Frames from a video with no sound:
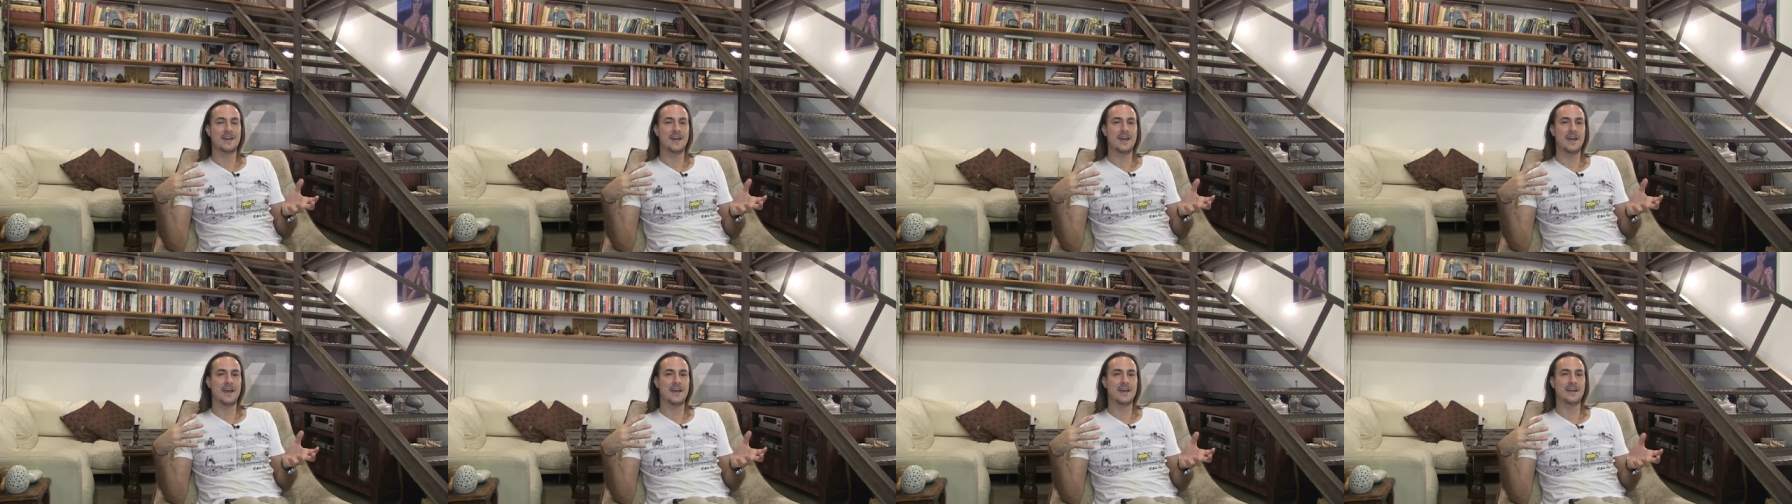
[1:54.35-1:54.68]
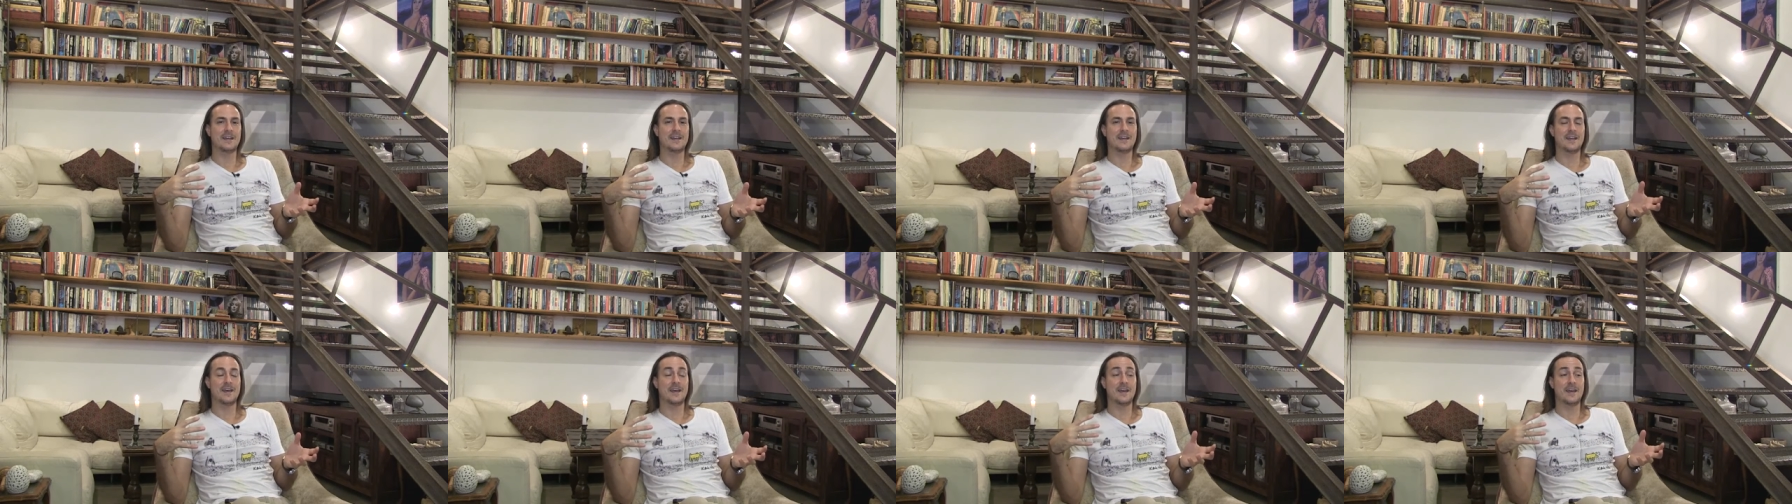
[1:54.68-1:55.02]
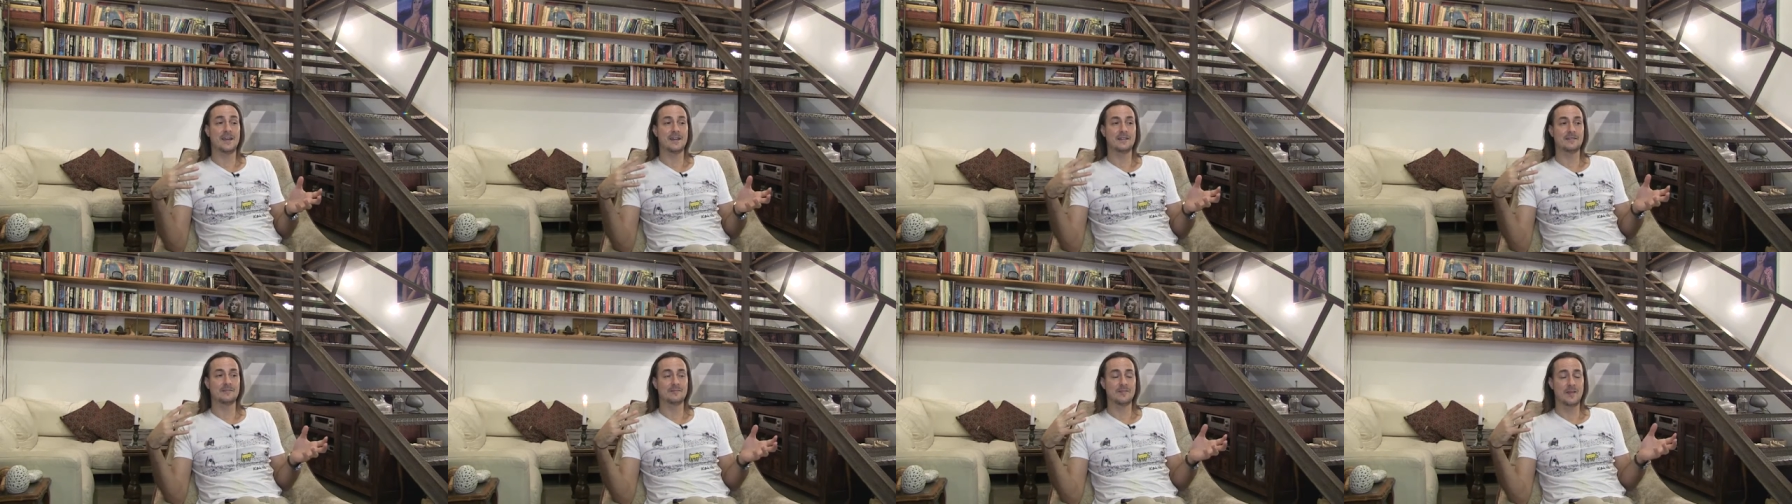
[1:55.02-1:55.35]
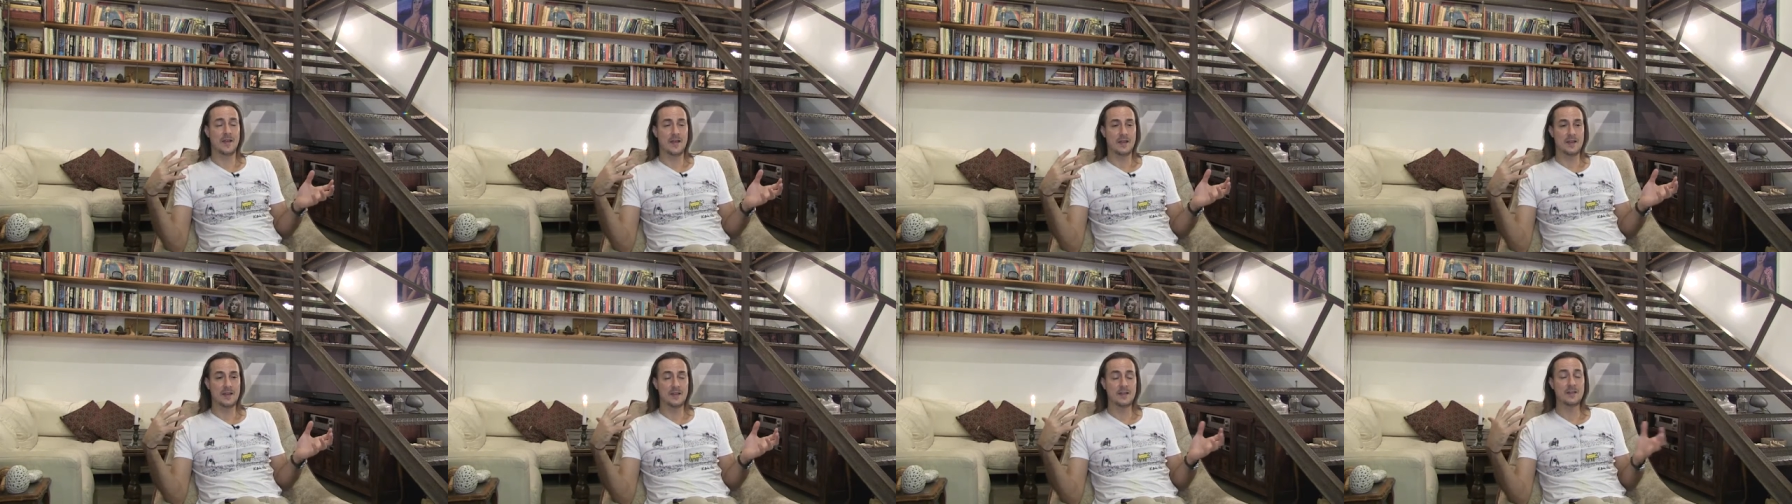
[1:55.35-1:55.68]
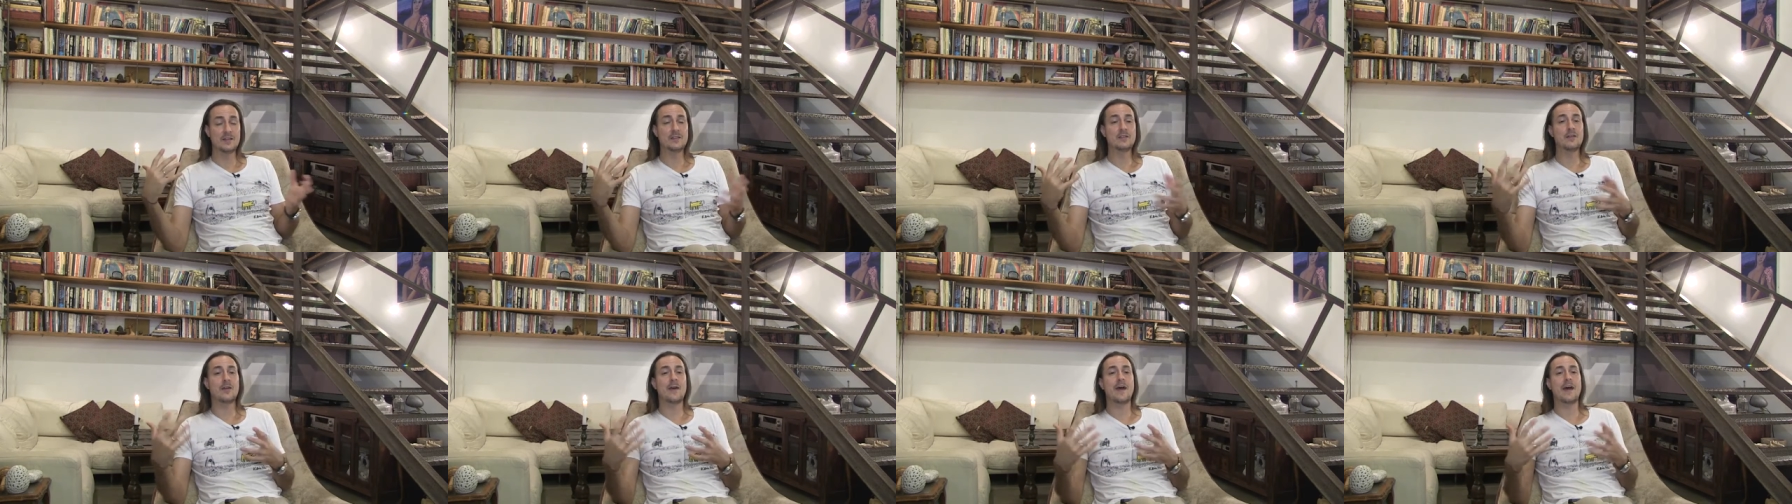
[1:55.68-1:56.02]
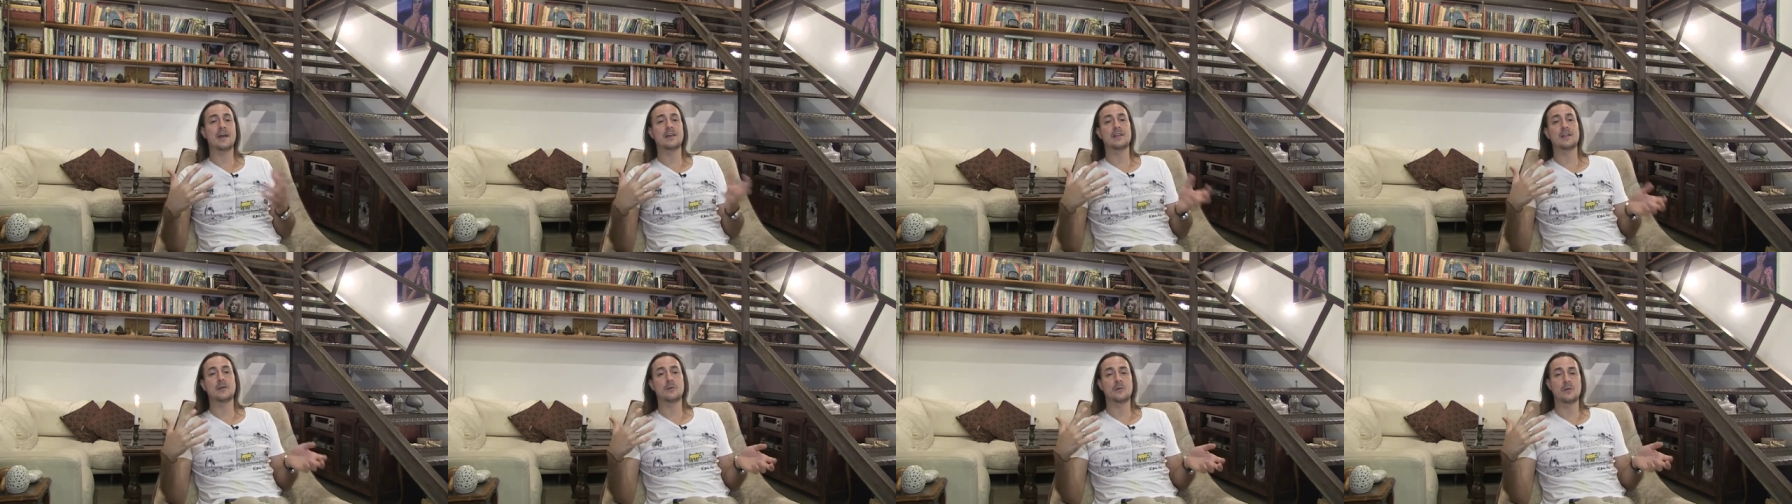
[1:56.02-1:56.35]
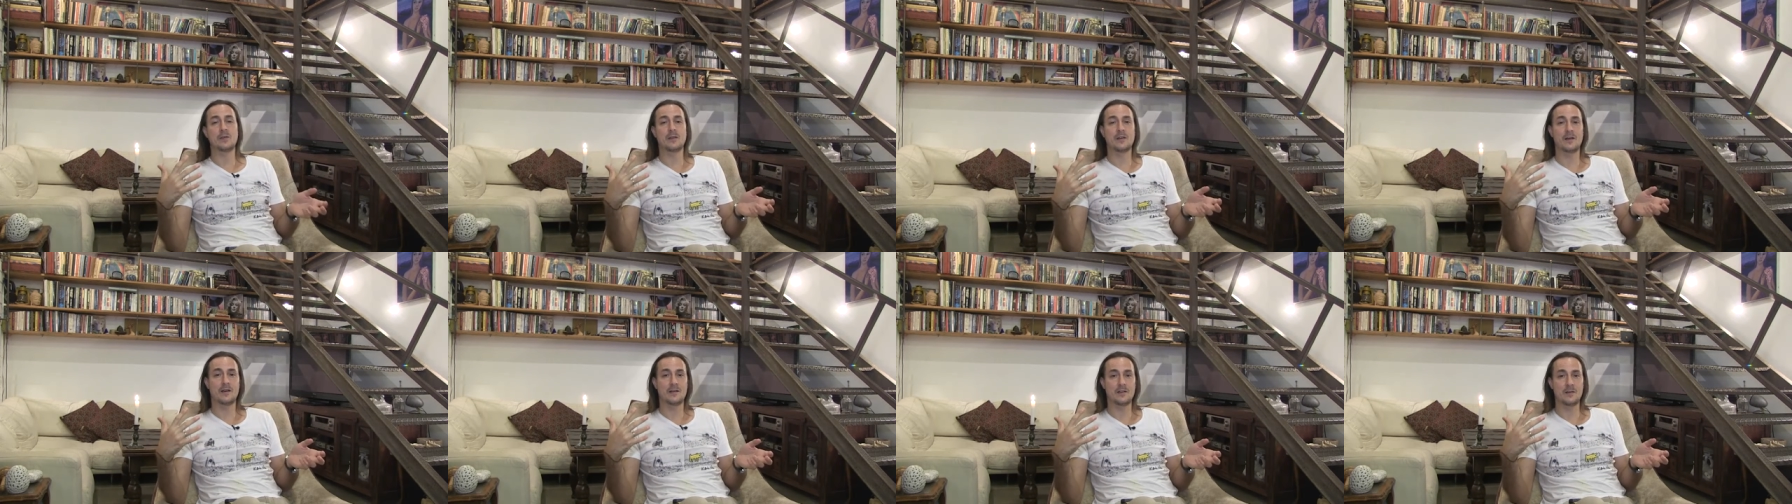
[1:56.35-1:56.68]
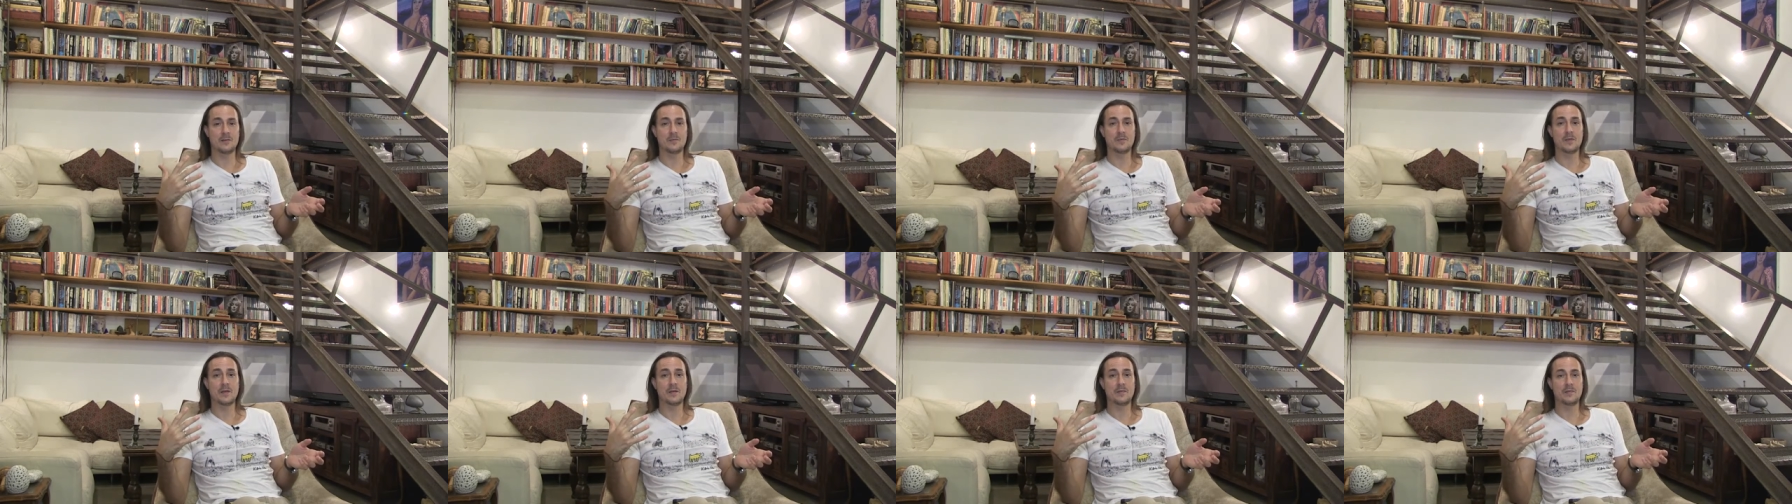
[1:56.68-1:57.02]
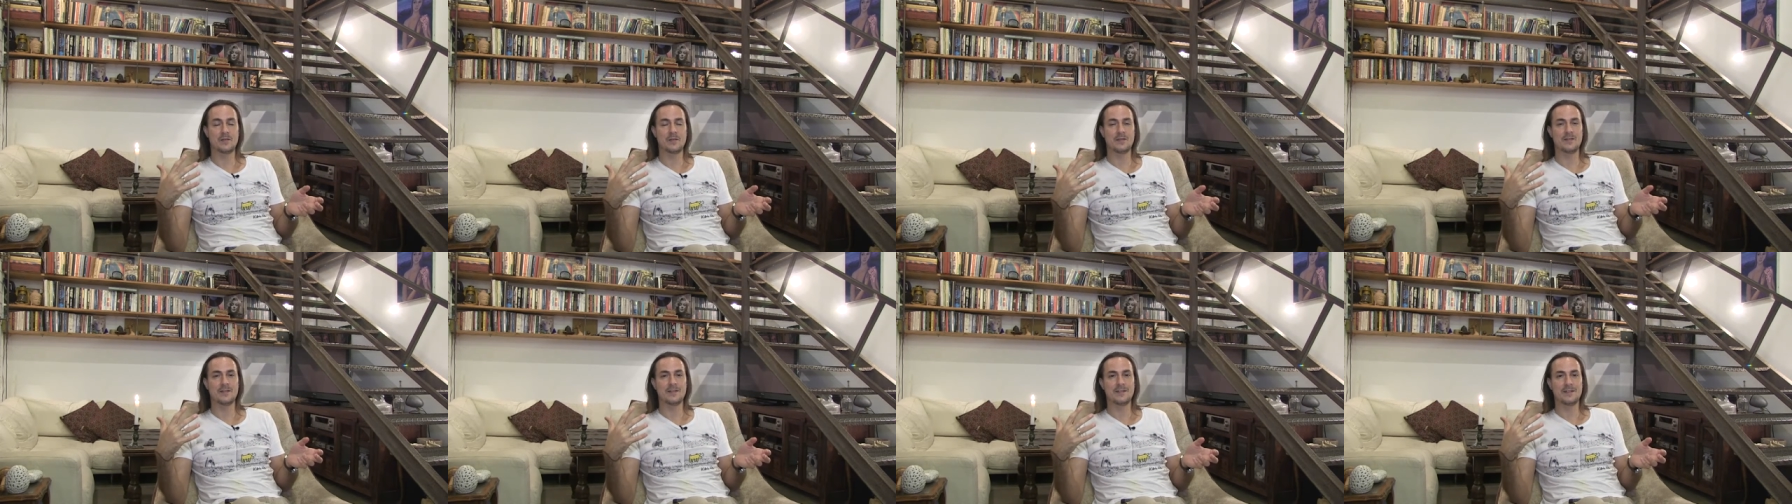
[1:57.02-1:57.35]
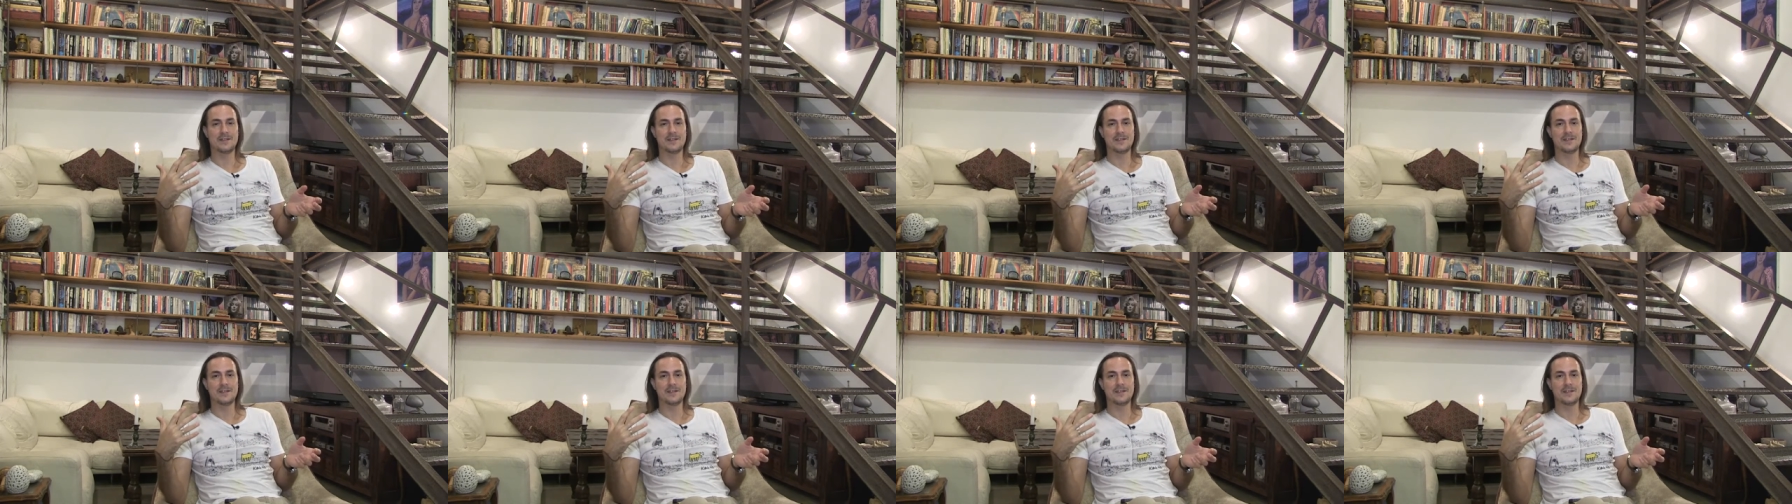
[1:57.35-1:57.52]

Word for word: and, and, and interacting with other people